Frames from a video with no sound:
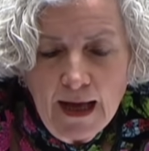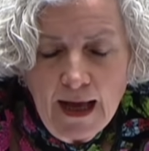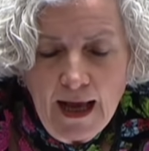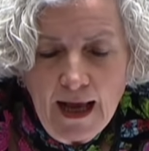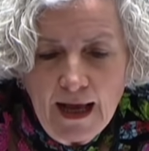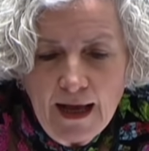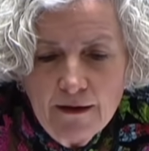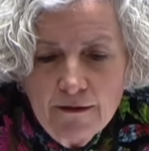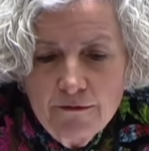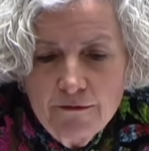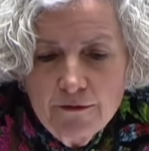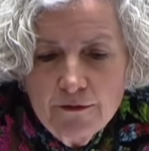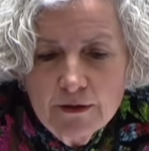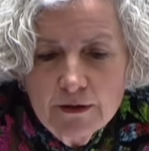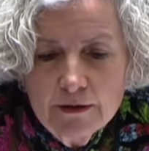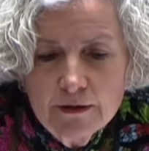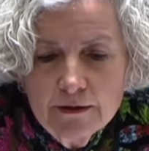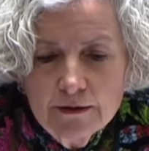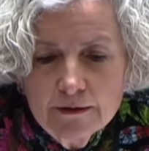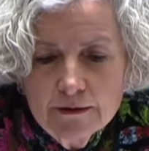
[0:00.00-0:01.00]
have
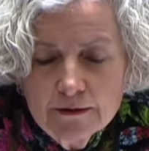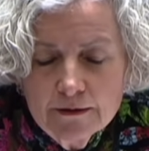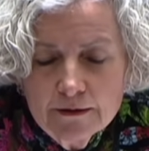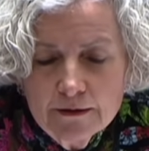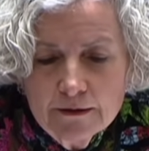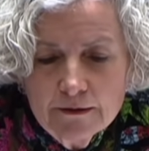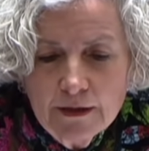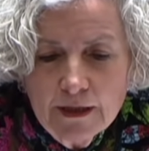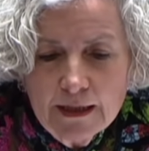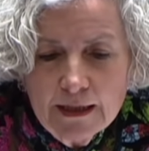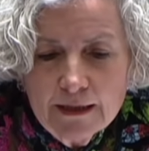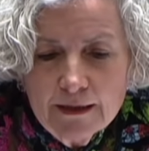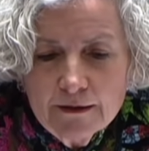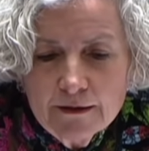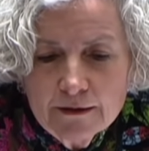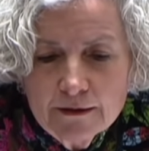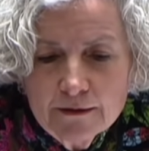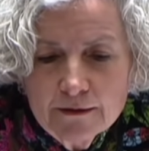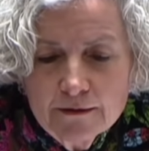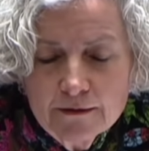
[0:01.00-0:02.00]

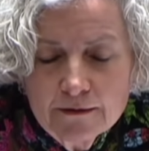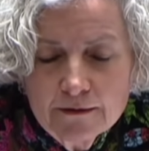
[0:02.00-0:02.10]
uh,